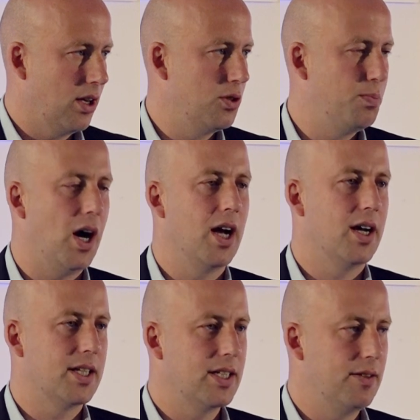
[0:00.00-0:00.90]
goes by
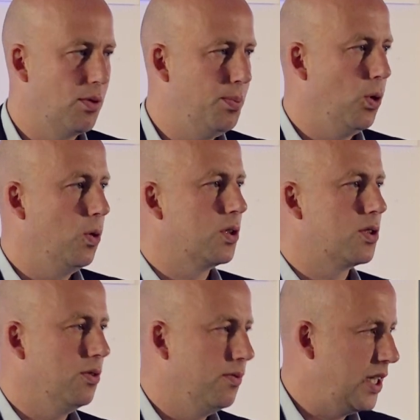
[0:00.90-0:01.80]
I see
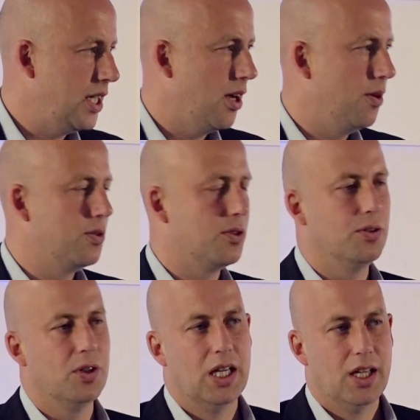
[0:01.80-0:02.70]
reports or videos
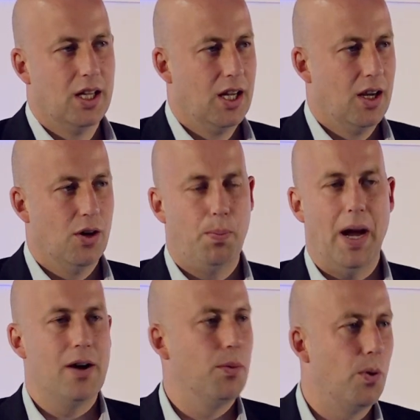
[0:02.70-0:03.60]
or
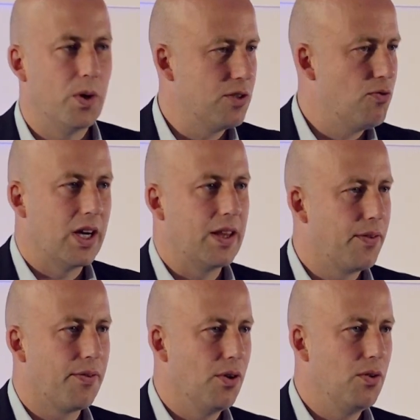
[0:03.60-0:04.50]
PowerPoints running
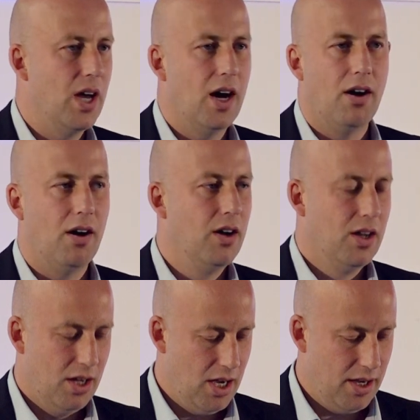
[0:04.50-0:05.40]
through that are
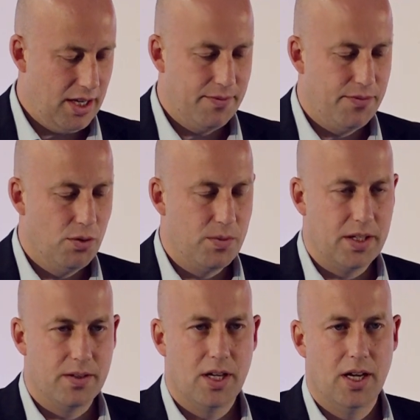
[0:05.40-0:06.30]

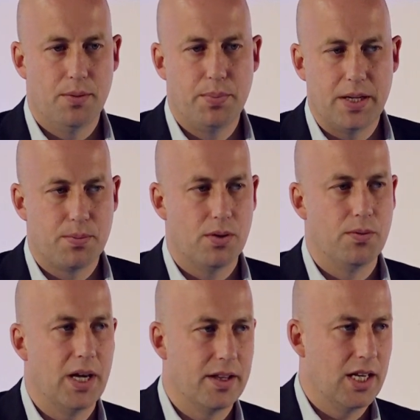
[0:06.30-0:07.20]
informing people
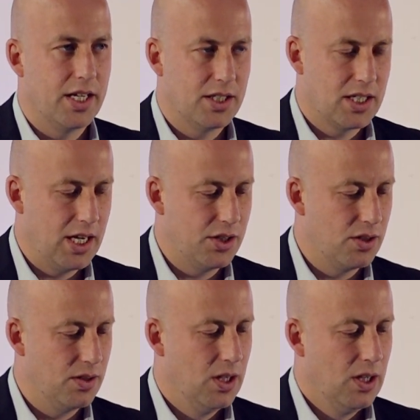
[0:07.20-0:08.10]
about the
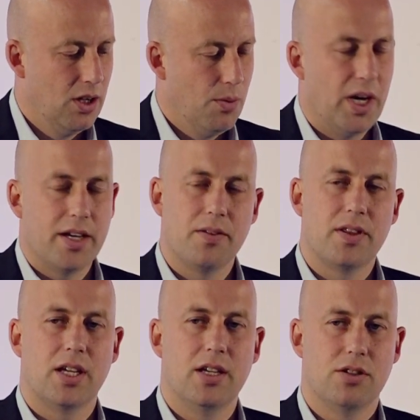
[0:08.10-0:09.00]
legislation. But I don't
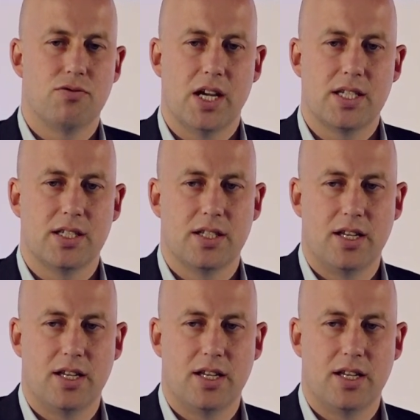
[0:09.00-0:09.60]
think it addresses the